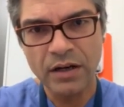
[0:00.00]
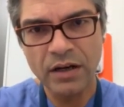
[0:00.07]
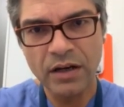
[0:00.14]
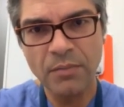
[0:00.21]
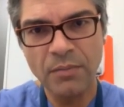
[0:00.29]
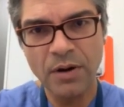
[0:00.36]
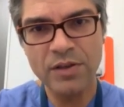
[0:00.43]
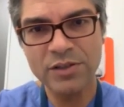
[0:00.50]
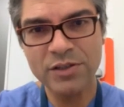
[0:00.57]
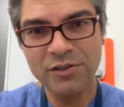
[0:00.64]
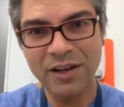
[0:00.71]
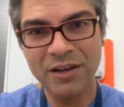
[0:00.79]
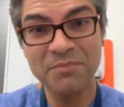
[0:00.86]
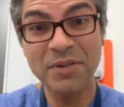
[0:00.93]
mothers
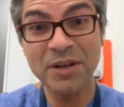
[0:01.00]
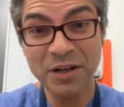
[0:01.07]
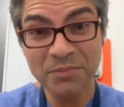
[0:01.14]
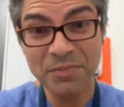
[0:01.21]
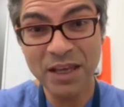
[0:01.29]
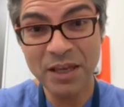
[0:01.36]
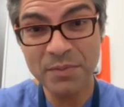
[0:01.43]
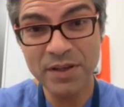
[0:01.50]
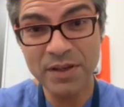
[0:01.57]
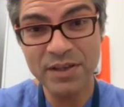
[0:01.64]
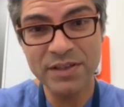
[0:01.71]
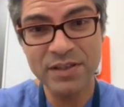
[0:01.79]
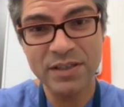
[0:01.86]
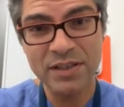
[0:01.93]
who've had bigger
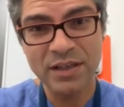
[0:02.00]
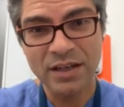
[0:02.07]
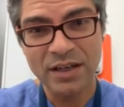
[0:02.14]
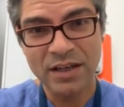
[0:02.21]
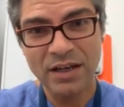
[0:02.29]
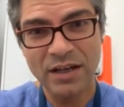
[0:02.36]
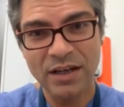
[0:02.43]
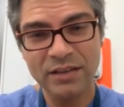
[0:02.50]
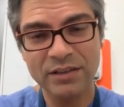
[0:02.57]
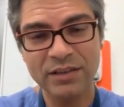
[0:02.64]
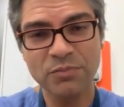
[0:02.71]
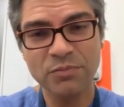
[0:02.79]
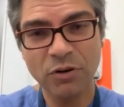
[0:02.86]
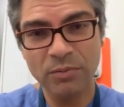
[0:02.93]
babies,
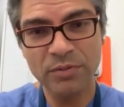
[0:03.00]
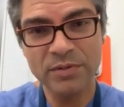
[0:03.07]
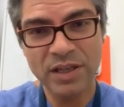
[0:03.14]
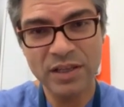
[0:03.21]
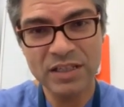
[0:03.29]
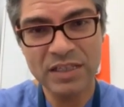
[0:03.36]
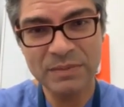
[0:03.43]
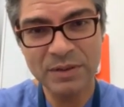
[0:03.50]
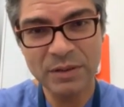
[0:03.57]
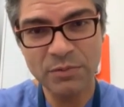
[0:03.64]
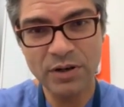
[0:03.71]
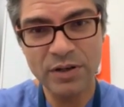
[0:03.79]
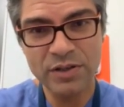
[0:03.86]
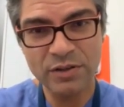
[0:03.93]
the problem tends to be
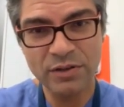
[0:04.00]
worse.